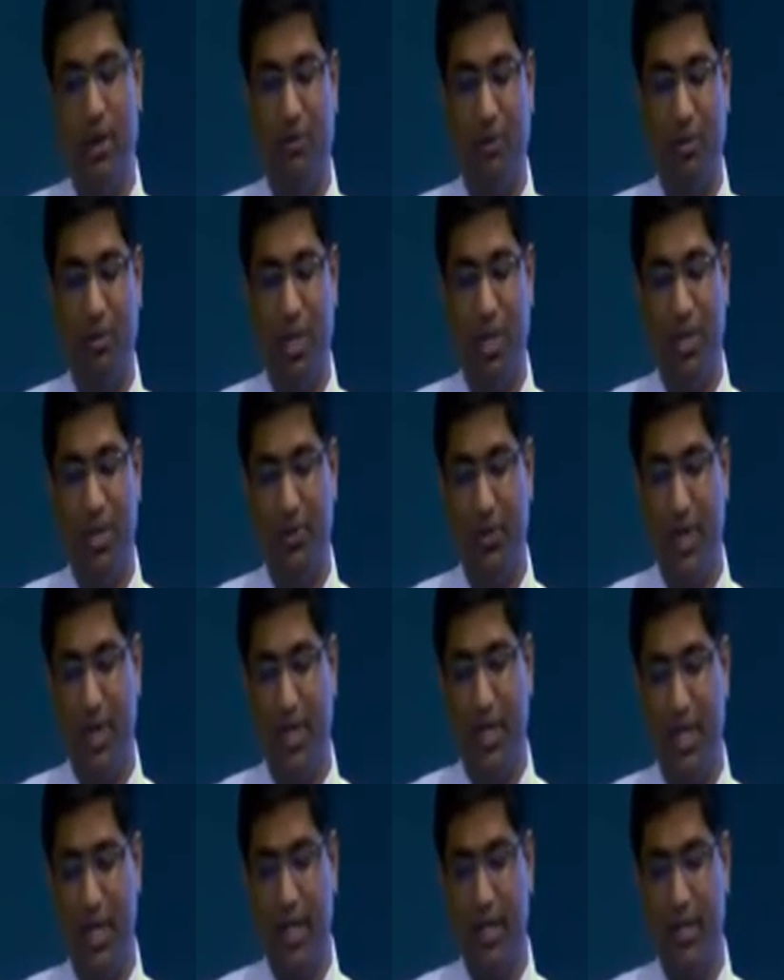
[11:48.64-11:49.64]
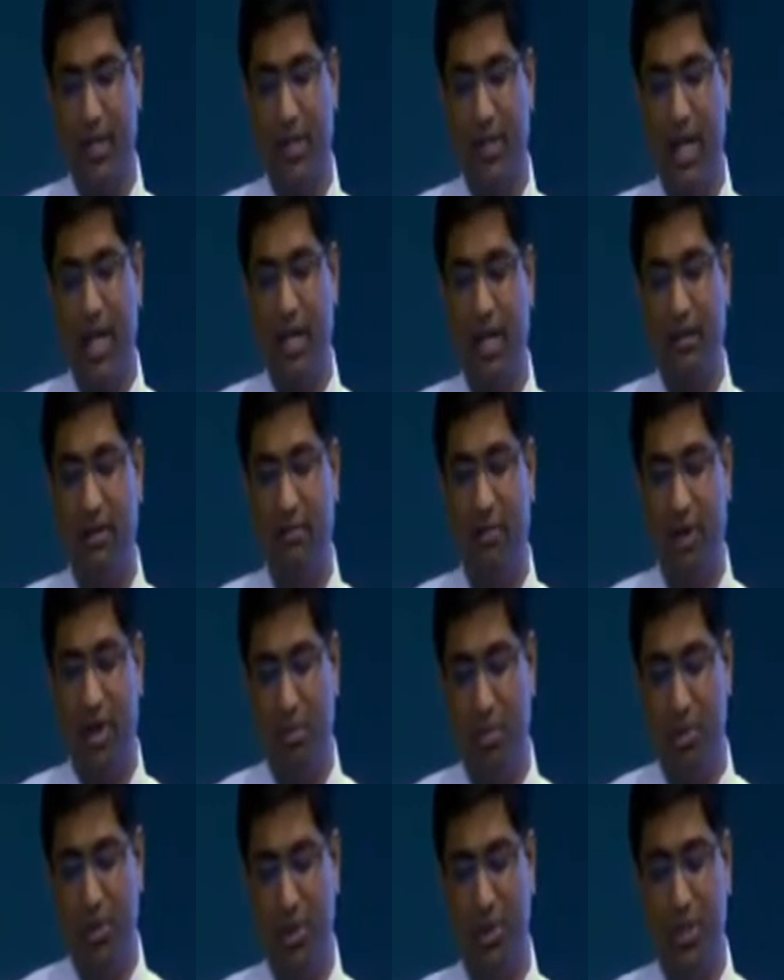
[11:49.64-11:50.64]
never been treated,
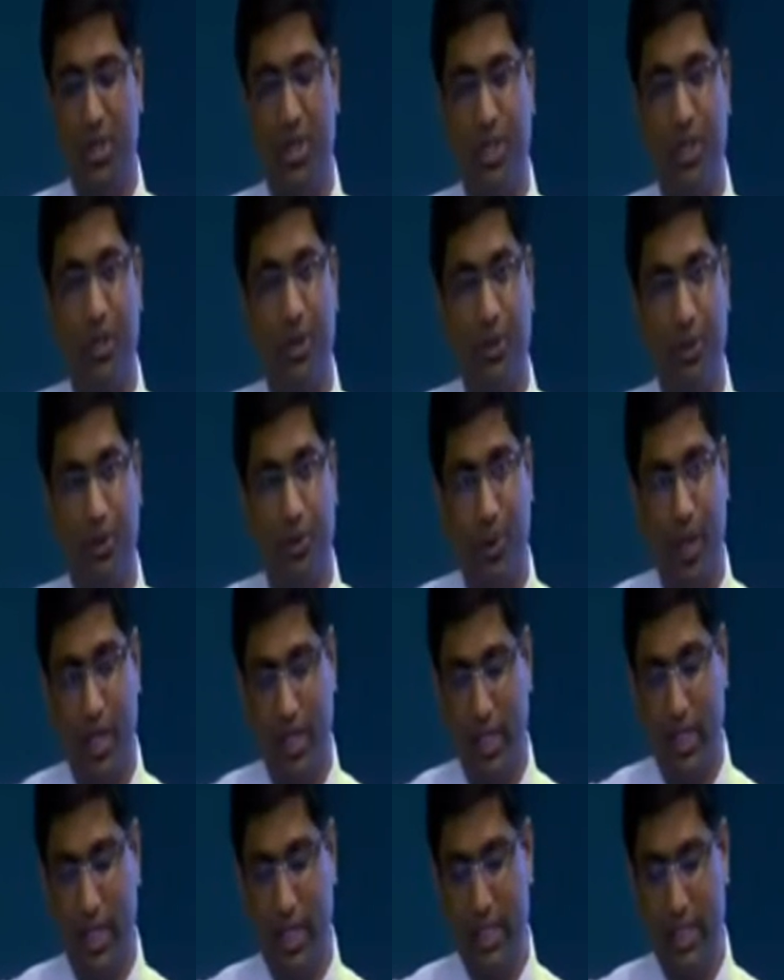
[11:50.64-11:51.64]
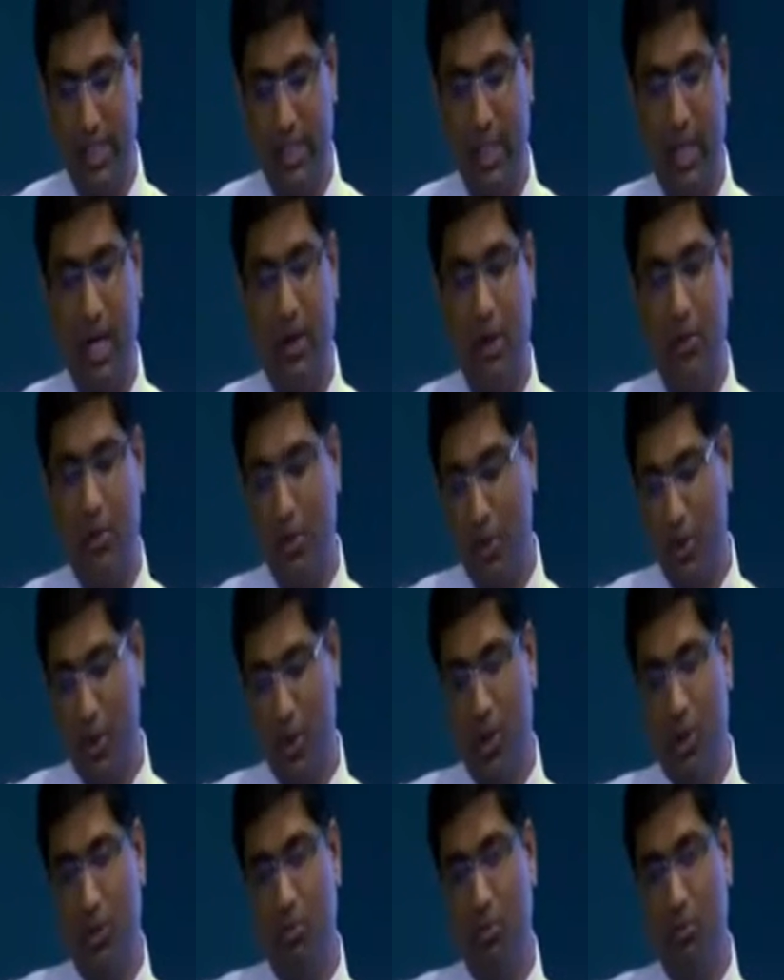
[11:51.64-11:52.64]
95% cure rate. This is how
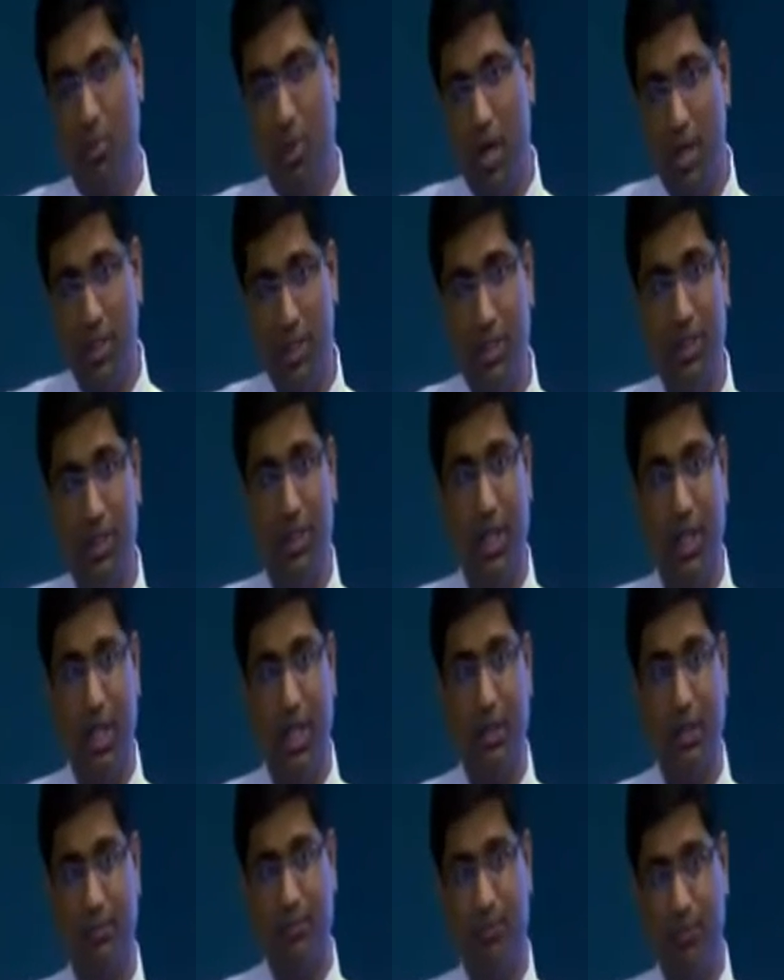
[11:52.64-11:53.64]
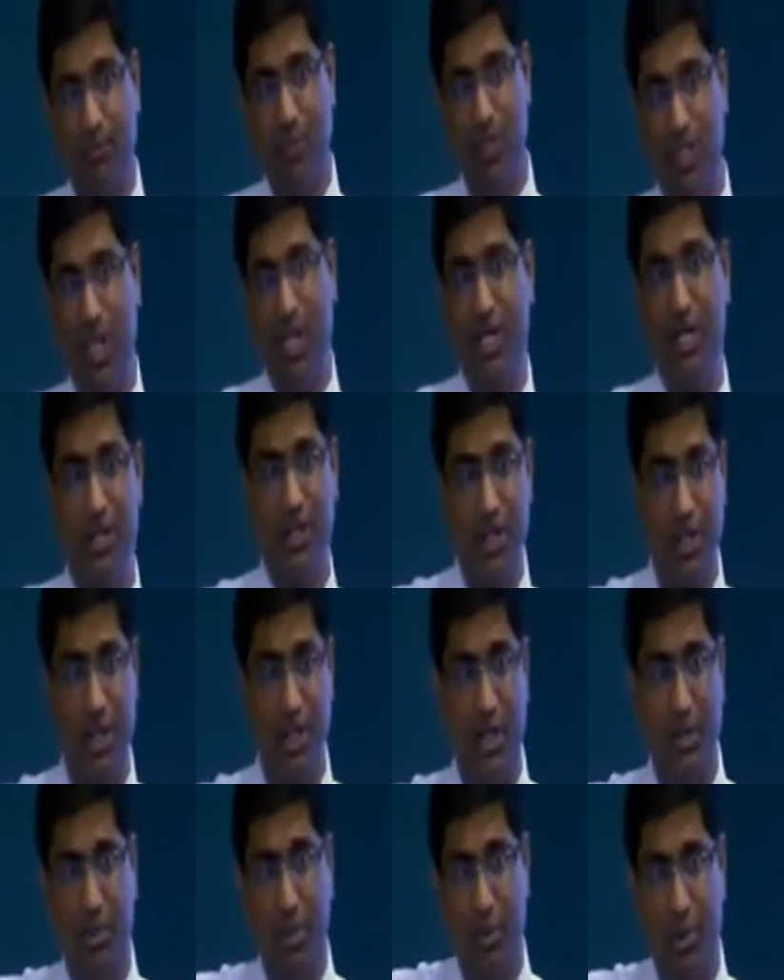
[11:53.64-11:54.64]
much change in
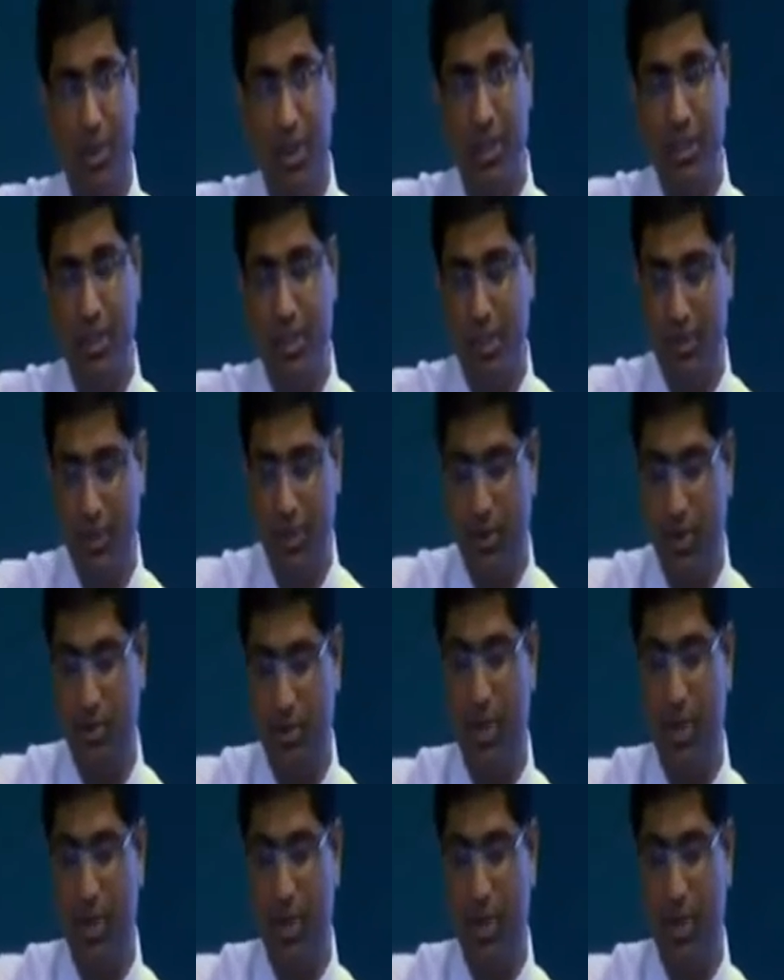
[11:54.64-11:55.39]
therapeutics is